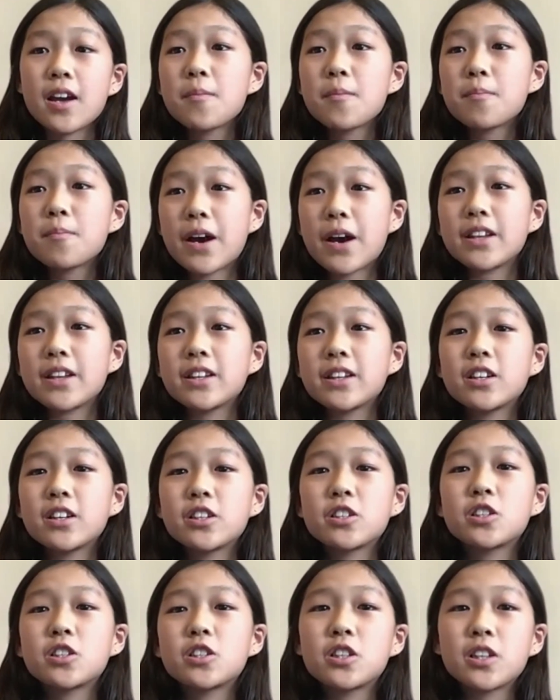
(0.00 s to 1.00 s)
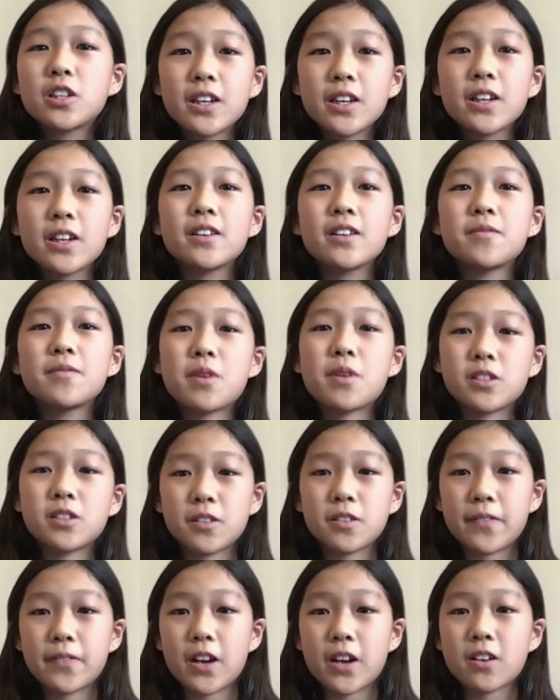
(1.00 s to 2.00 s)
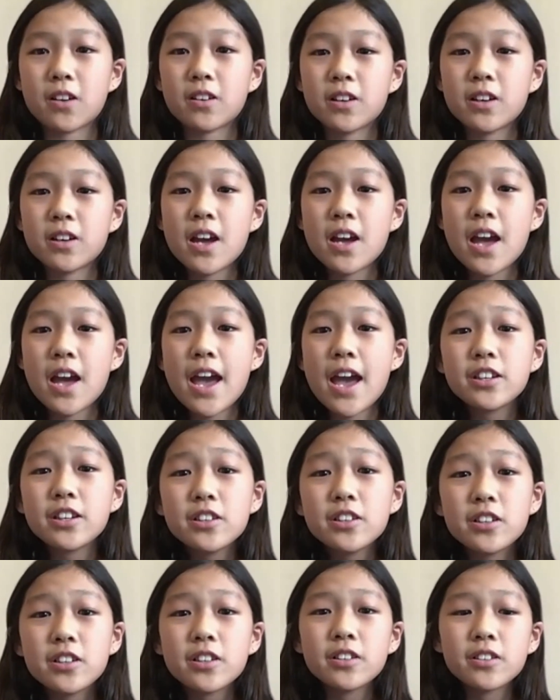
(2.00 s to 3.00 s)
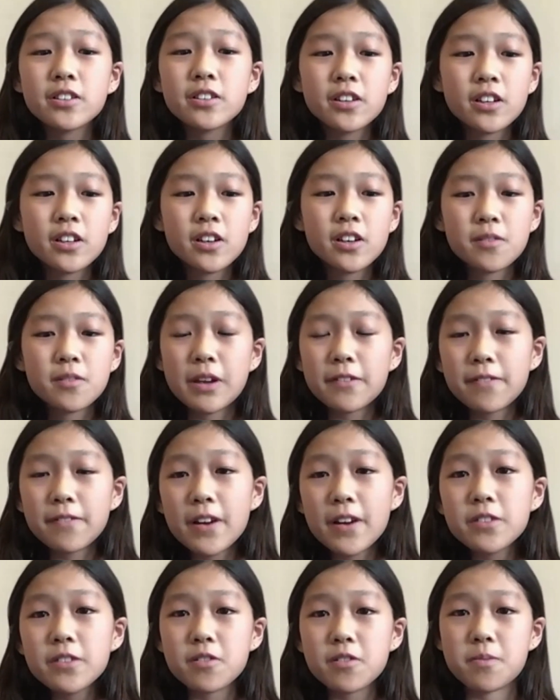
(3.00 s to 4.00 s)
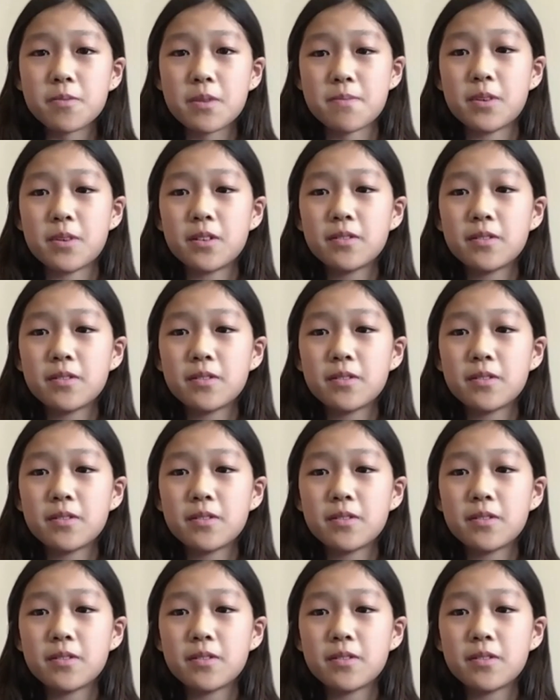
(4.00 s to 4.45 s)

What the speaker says: But she persevered and made friends with people.